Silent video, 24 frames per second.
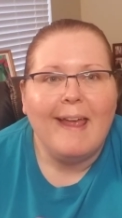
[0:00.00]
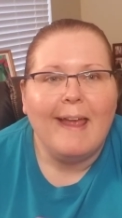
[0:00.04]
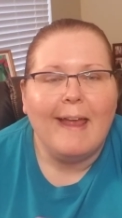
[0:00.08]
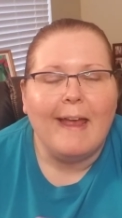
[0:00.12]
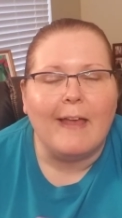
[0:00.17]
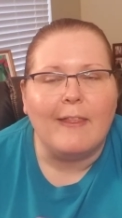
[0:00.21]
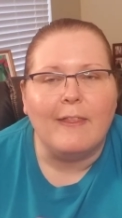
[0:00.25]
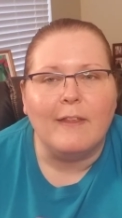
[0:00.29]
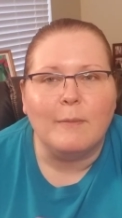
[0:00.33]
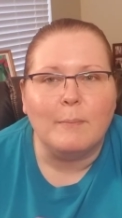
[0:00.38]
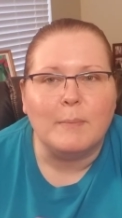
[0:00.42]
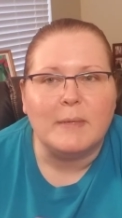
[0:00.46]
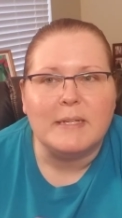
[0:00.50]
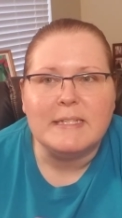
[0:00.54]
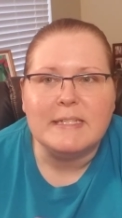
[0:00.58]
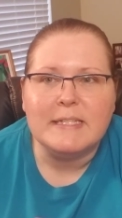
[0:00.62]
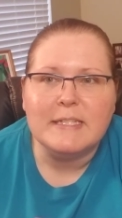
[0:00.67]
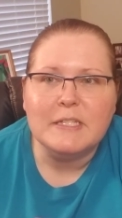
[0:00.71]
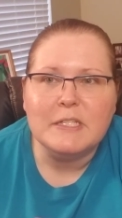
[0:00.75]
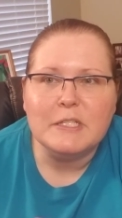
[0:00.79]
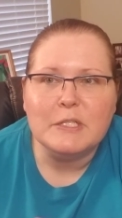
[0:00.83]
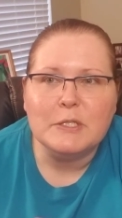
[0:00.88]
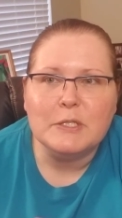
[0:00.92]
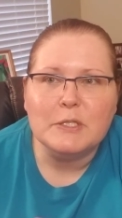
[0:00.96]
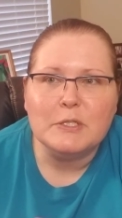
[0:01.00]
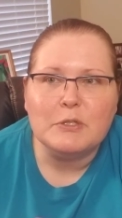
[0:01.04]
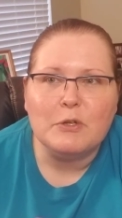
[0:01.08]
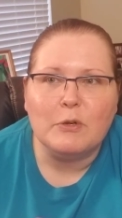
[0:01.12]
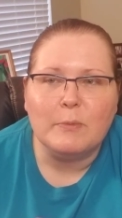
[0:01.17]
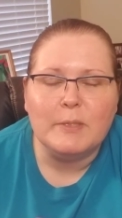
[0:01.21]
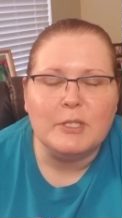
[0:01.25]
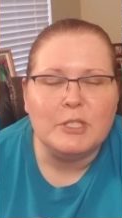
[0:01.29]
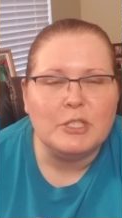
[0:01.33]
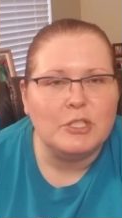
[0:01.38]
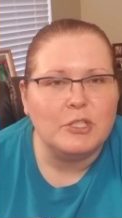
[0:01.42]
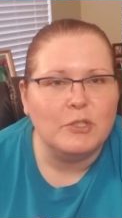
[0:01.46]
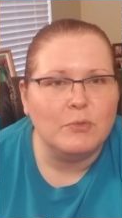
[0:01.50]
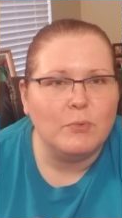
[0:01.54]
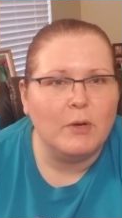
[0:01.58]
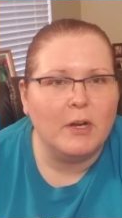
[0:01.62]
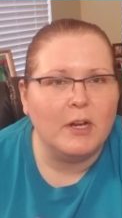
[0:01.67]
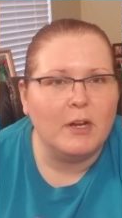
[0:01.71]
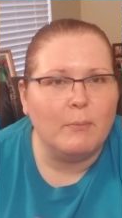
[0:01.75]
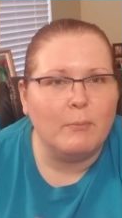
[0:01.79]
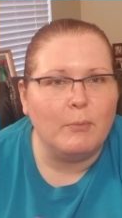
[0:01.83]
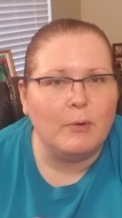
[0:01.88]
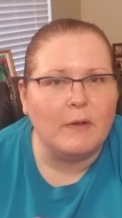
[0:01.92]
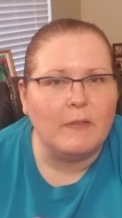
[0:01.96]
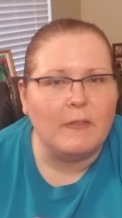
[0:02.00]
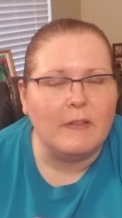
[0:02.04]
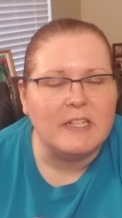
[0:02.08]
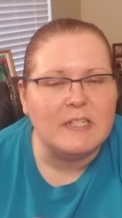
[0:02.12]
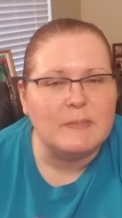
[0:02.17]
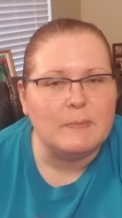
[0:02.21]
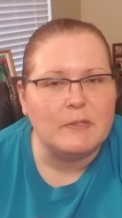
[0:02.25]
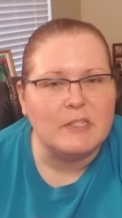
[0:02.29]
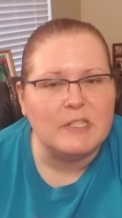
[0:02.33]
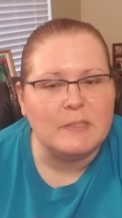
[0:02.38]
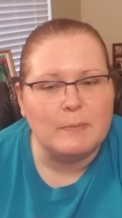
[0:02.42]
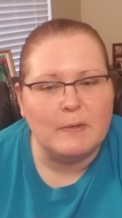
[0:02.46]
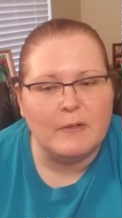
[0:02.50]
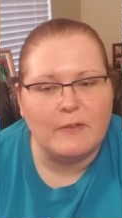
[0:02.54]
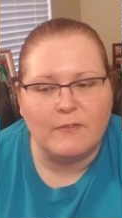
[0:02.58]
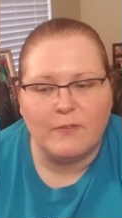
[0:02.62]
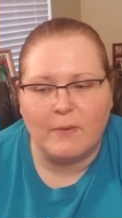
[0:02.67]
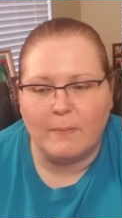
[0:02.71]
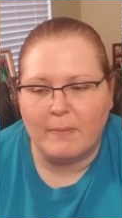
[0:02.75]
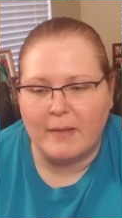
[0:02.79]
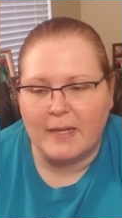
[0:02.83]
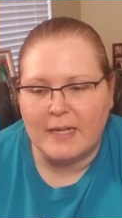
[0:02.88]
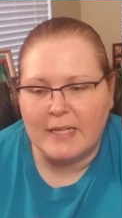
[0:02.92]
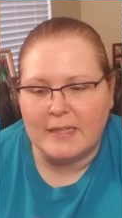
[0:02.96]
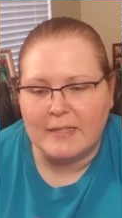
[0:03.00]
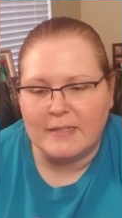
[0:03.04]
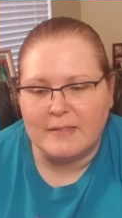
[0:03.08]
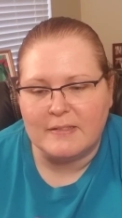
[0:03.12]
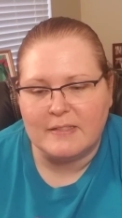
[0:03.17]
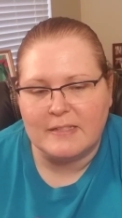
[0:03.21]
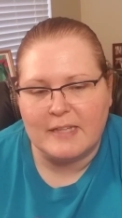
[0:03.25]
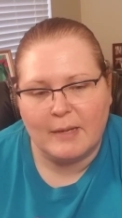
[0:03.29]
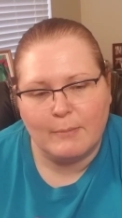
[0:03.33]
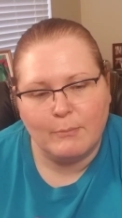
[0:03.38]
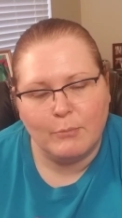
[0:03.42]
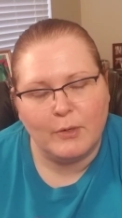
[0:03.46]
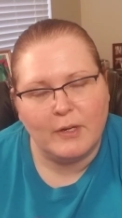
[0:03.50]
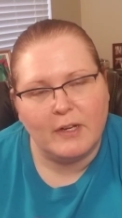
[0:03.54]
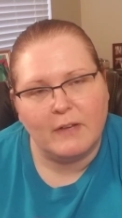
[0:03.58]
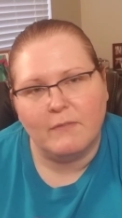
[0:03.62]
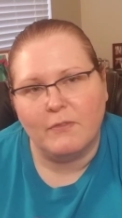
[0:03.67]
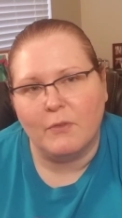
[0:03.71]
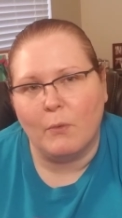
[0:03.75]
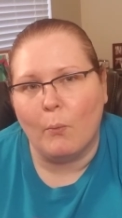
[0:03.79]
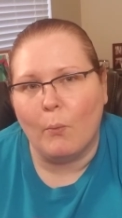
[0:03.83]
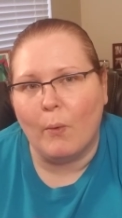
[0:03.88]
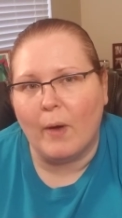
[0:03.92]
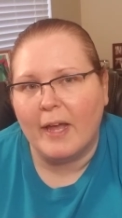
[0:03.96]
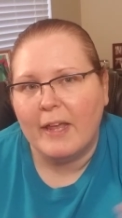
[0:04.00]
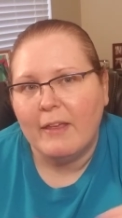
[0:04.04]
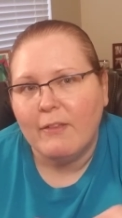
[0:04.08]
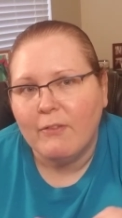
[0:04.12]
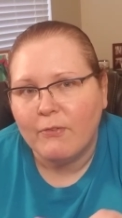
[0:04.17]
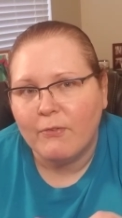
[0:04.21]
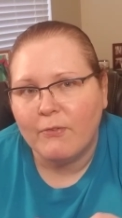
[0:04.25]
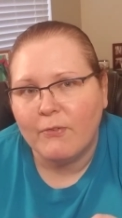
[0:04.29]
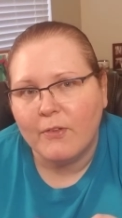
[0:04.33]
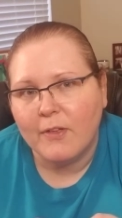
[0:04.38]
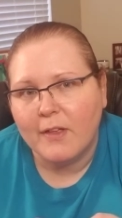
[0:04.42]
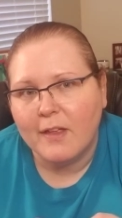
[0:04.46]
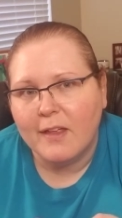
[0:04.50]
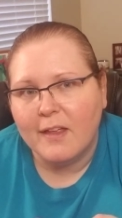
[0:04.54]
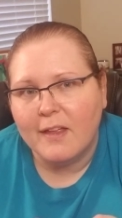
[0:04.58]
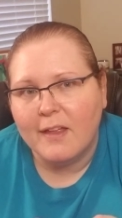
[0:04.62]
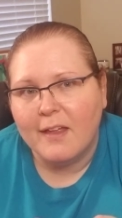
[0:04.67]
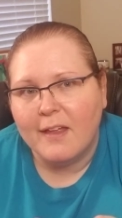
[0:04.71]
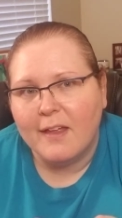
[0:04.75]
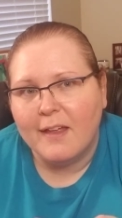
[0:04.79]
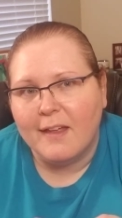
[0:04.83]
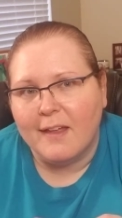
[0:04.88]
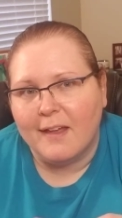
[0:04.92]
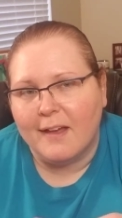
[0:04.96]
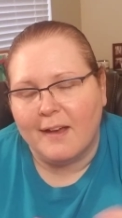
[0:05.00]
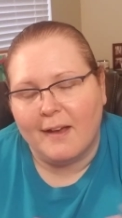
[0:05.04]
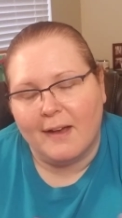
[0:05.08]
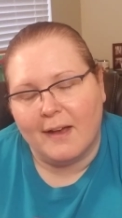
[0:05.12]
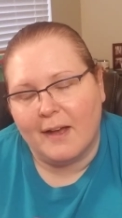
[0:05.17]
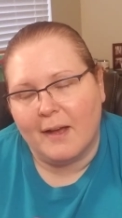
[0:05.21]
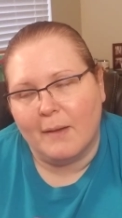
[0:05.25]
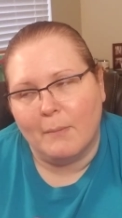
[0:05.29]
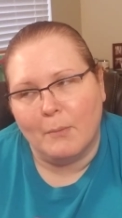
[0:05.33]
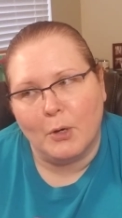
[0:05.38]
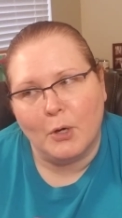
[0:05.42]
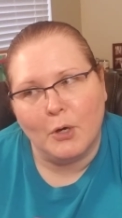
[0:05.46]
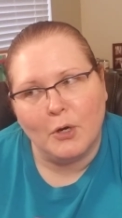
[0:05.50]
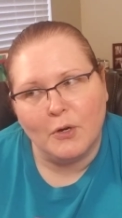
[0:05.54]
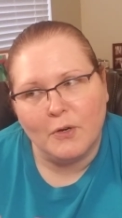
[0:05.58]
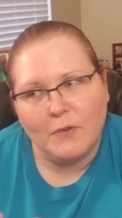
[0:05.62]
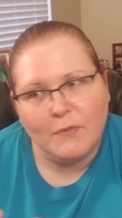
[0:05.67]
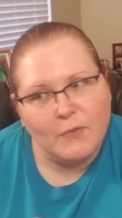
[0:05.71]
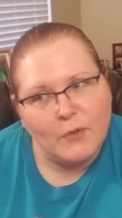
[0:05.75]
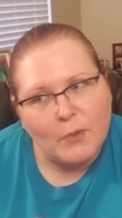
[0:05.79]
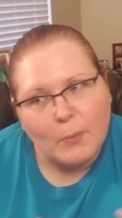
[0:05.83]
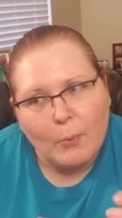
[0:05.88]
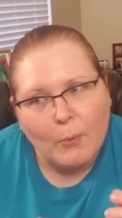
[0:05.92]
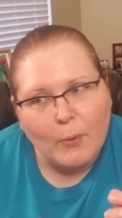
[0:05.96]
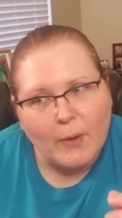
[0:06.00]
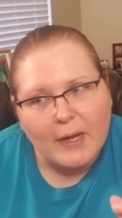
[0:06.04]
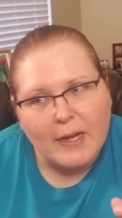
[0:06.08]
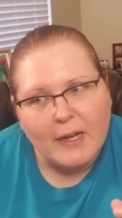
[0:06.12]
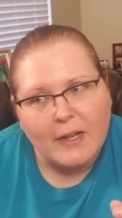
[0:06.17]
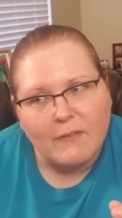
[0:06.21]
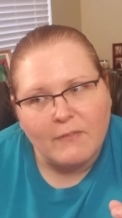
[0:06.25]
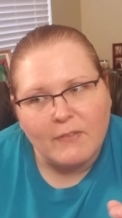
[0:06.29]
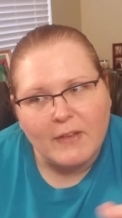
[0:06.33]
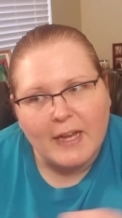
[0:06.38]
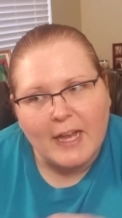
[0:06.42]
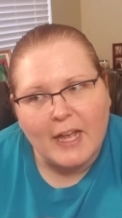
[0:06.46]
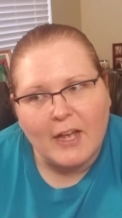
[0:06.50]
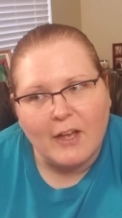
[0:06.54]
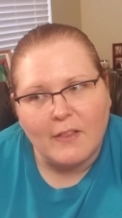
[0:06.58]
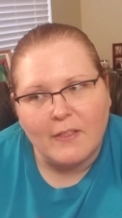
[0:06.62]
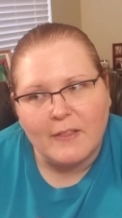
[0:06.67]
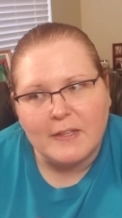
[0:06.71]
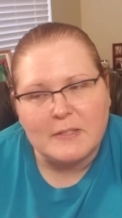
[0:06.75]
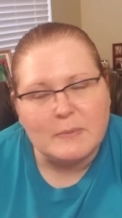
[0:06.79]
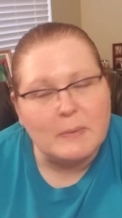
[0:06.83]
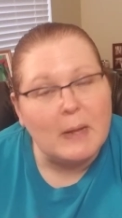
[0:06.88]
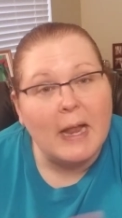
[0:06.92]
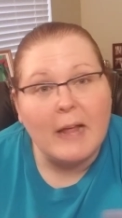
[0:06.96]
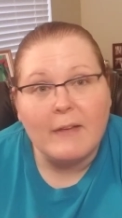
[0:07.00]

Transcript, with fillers: And then my sister told me she read a book that's supposed to be from like the standpoint of the wife um, her viewpoint of like how things went. I